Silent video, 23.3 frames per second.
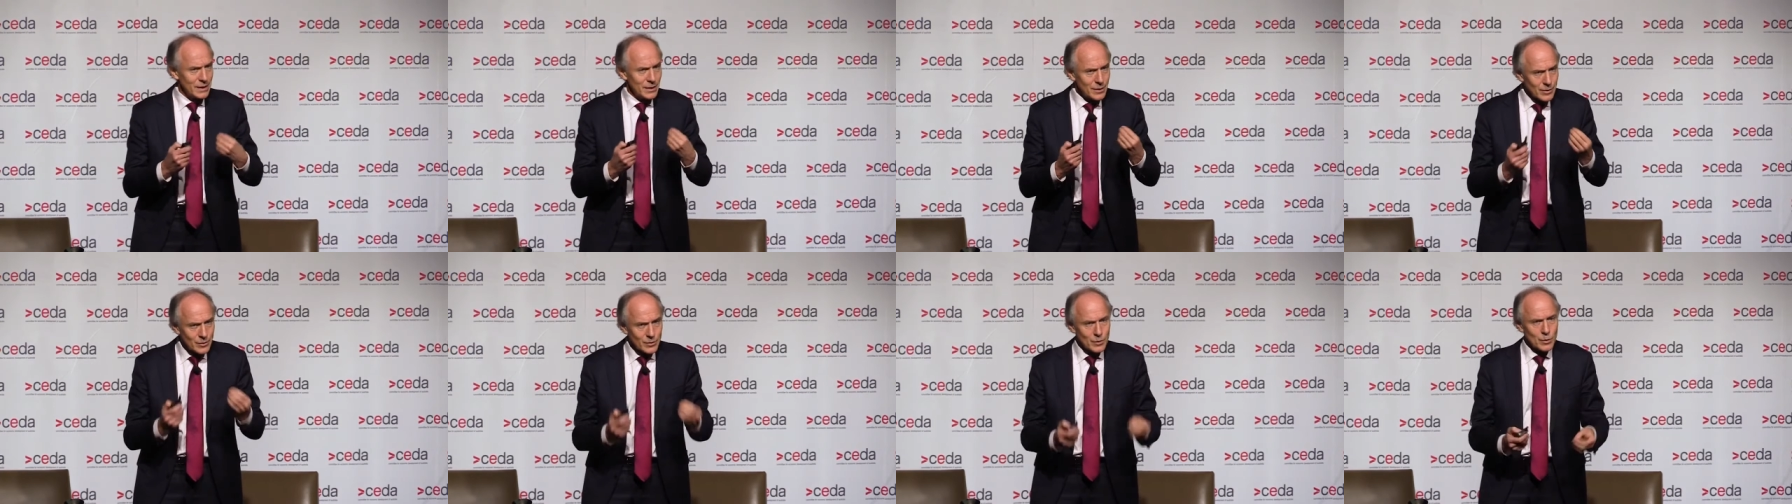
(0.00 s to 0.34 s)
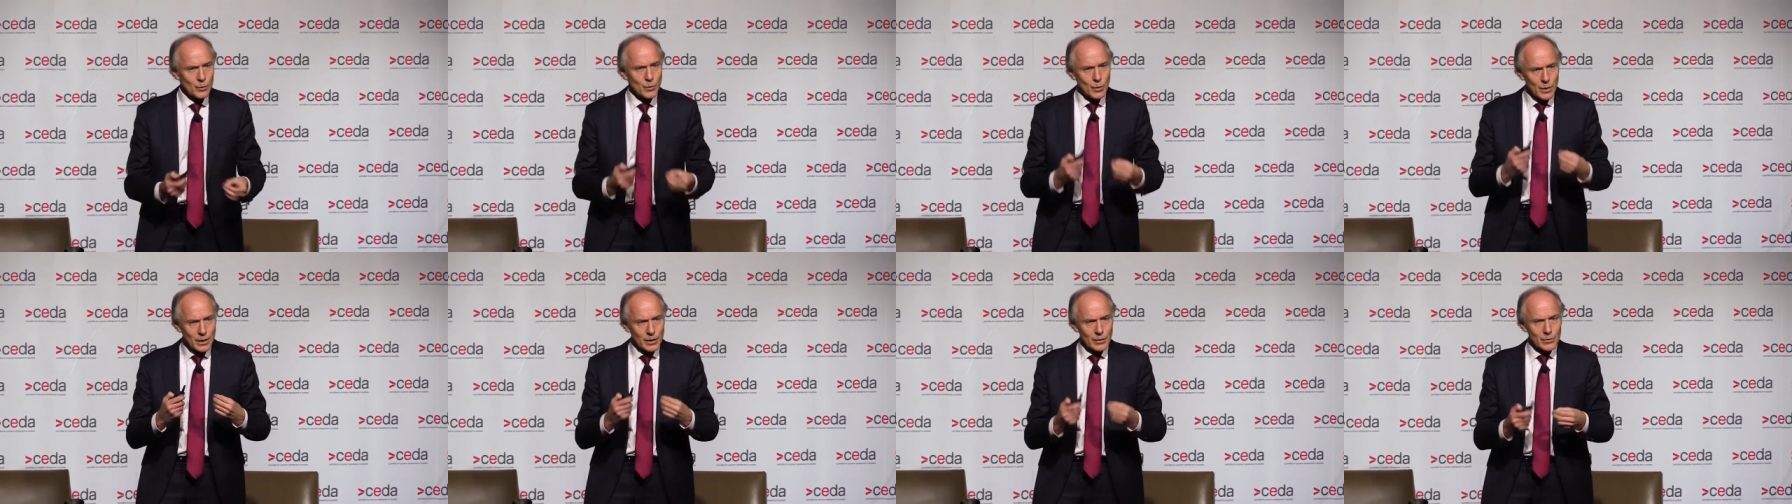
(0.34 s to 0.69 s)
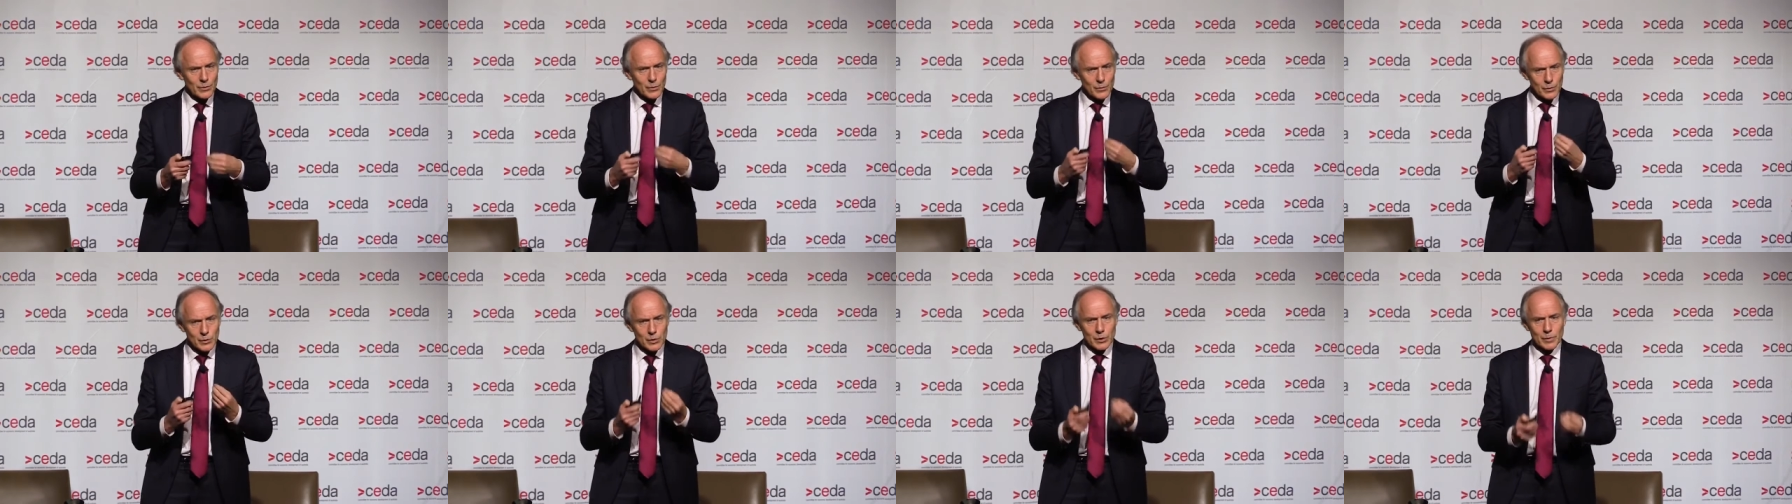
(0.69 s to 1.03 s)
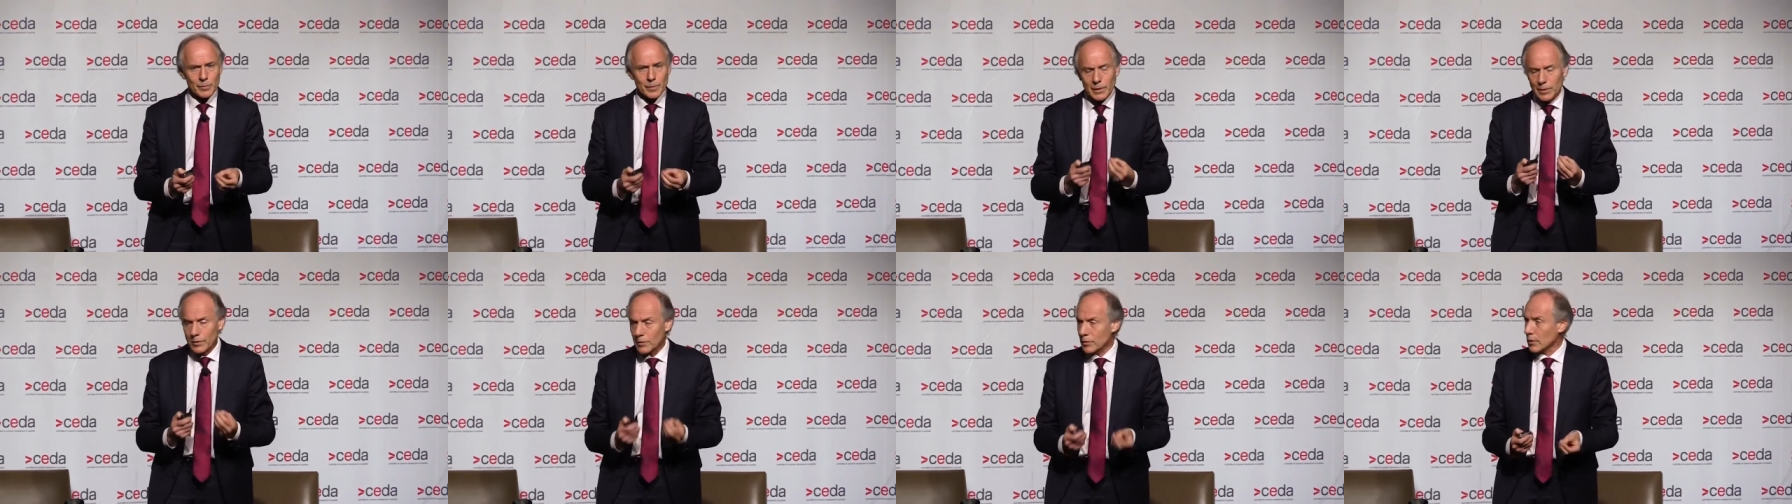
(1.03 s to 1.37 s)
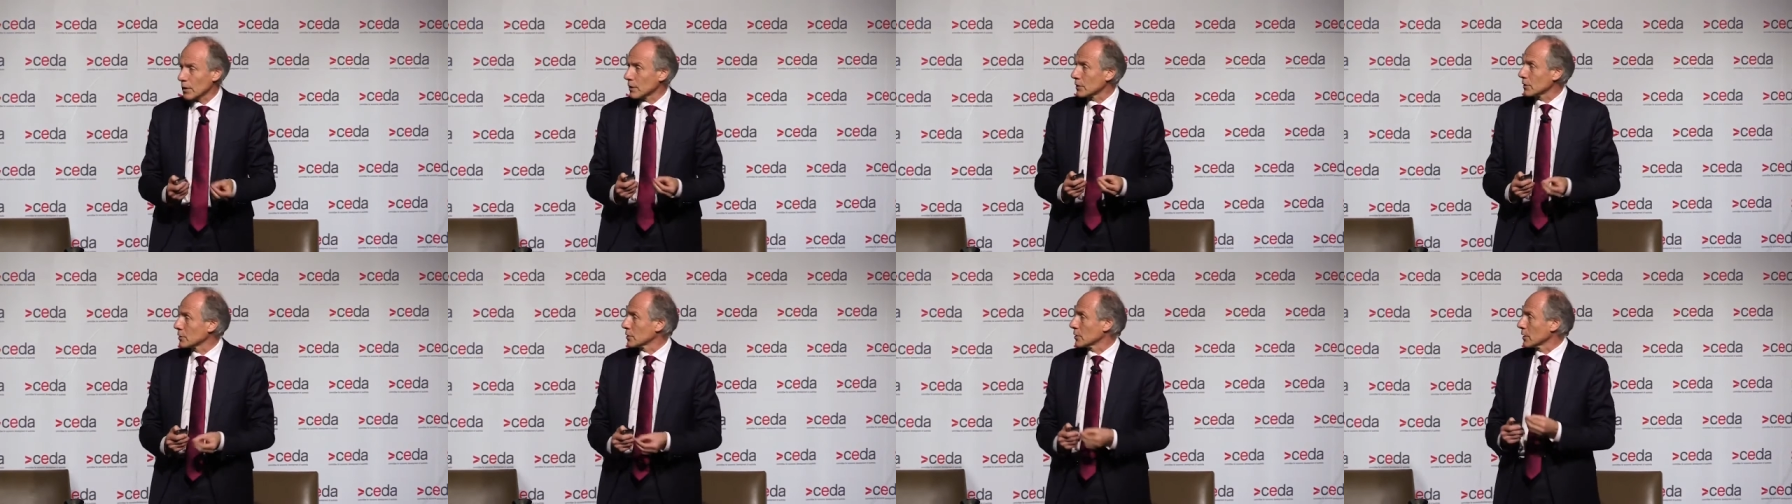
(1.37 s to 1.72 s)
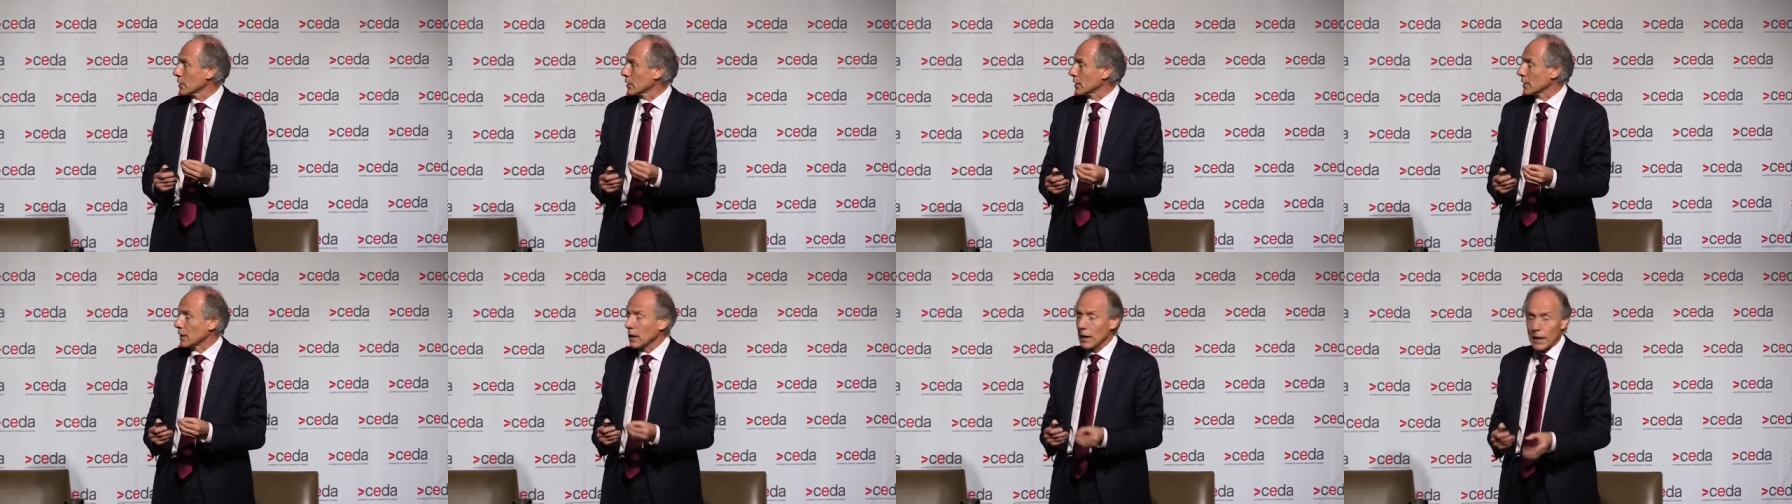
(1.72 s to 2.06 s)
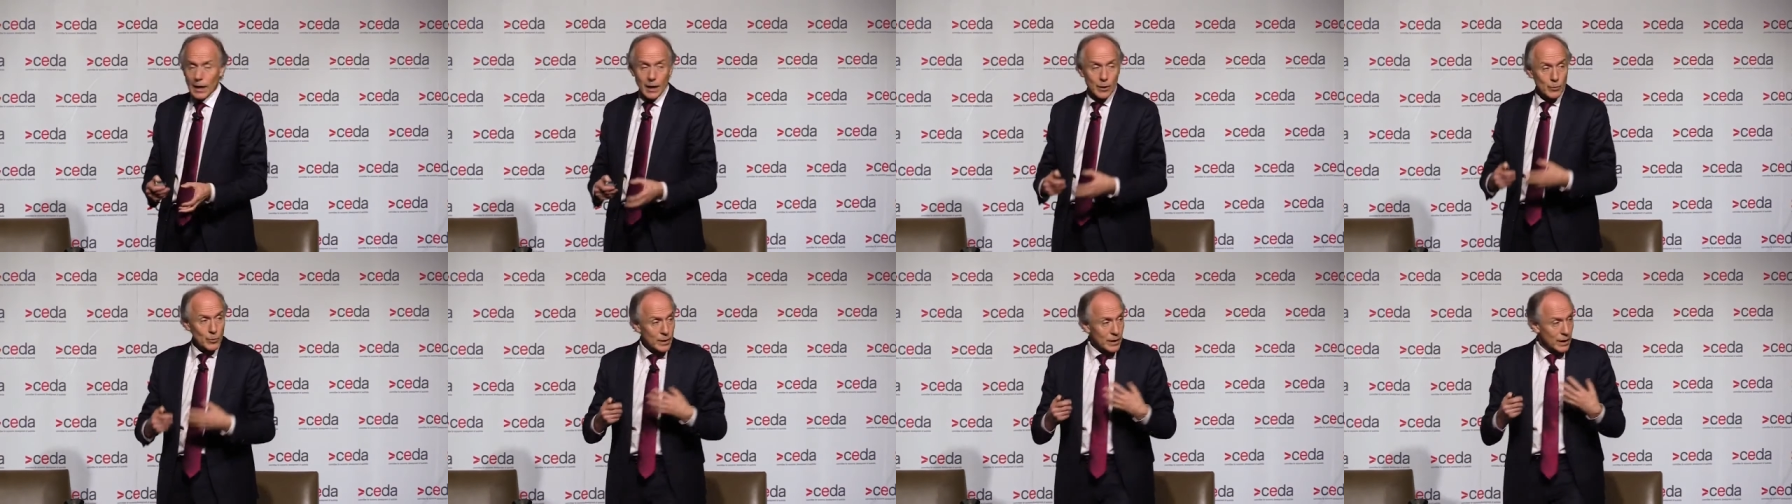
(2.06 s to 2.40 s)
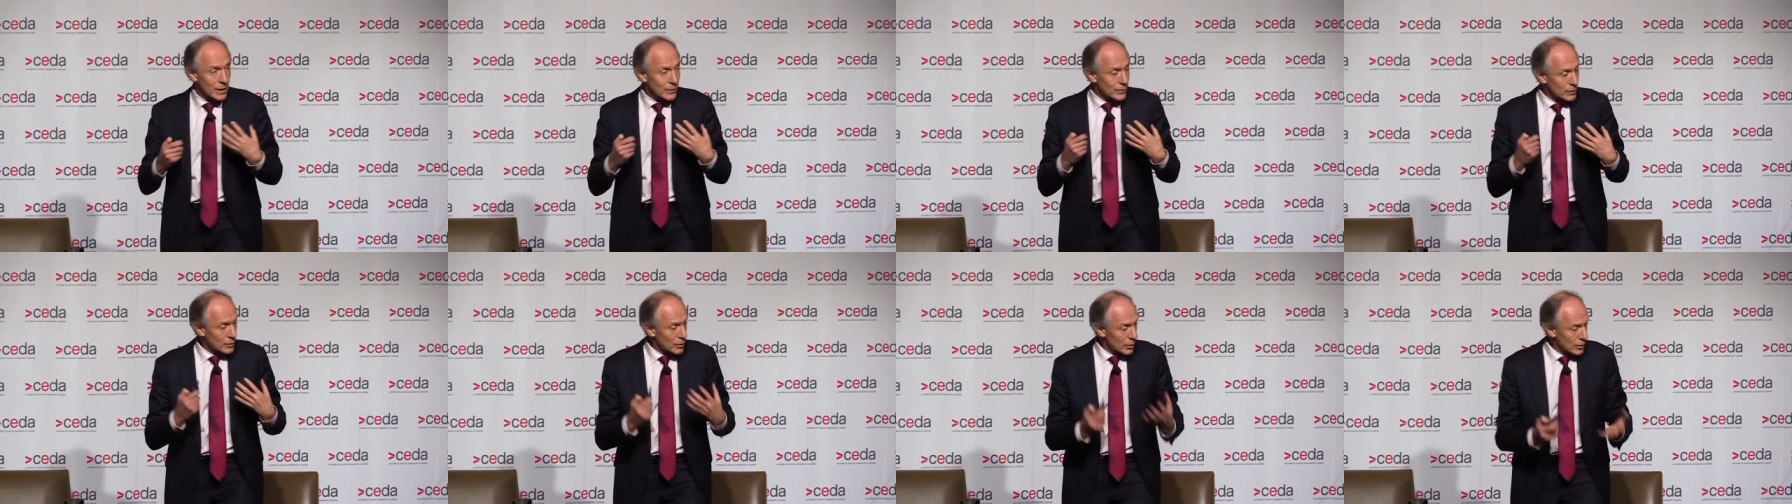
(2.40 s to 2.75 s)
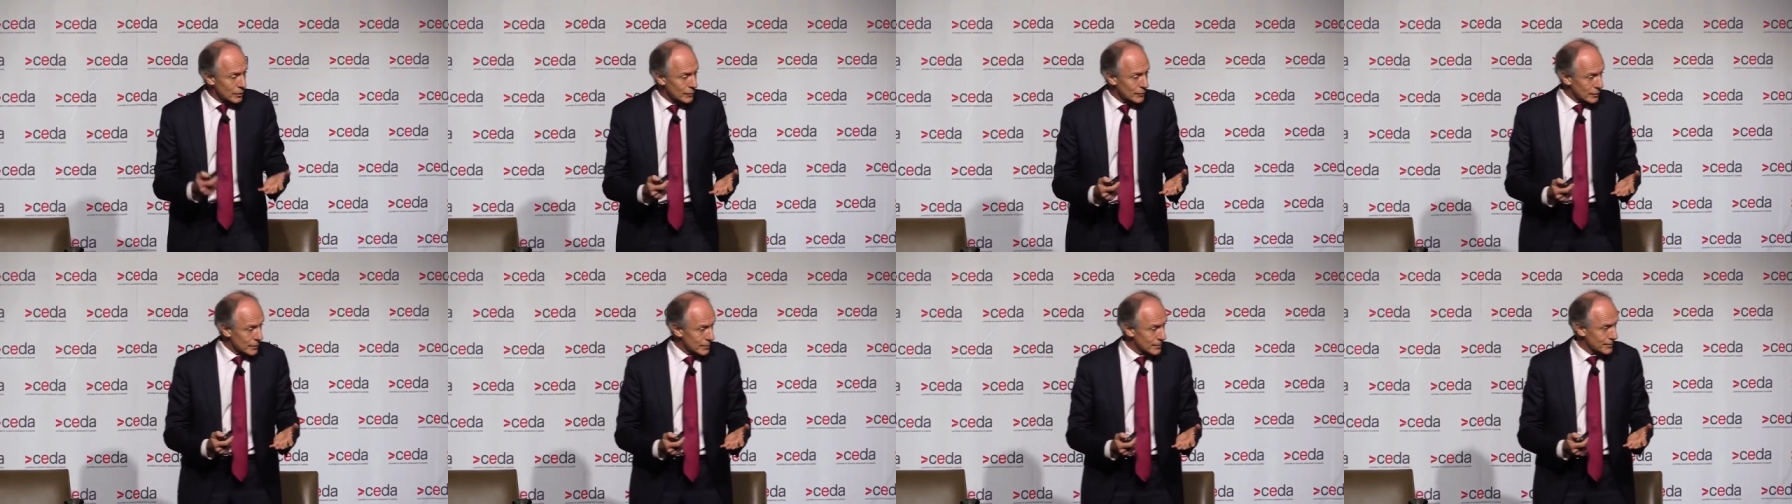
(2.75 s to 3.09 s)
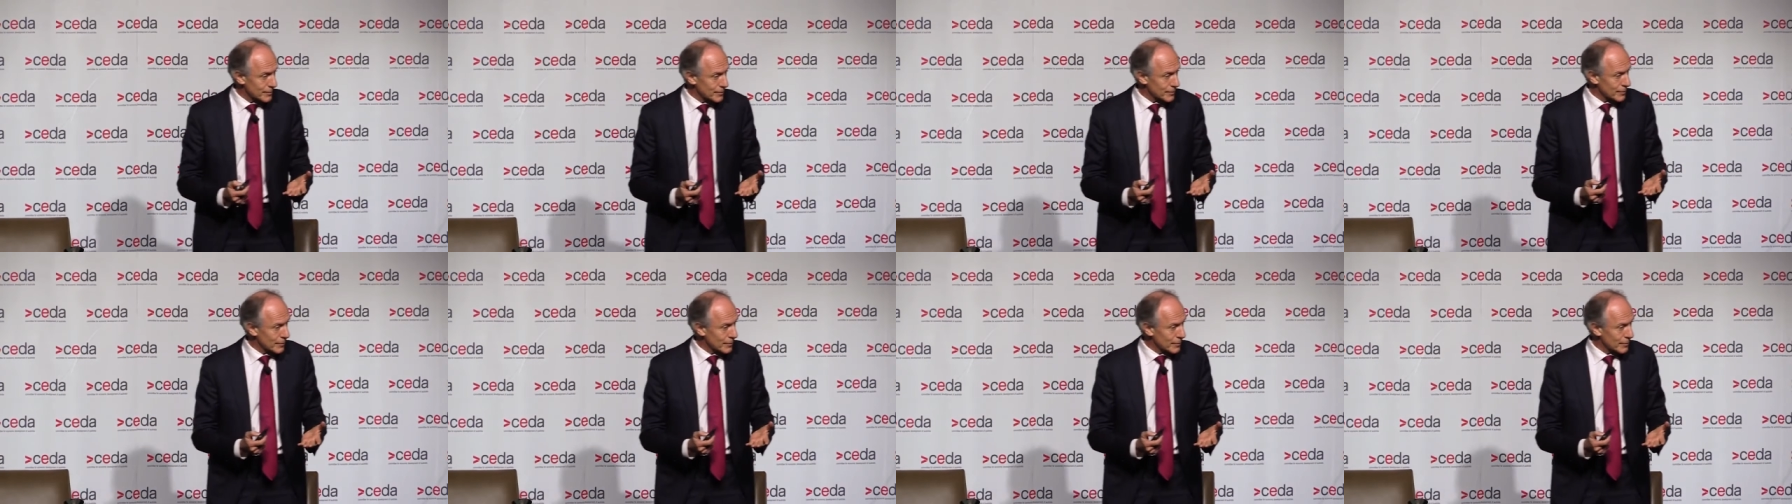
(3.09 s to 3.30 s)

easy ways of shipping sunshine, and we have a lot of it.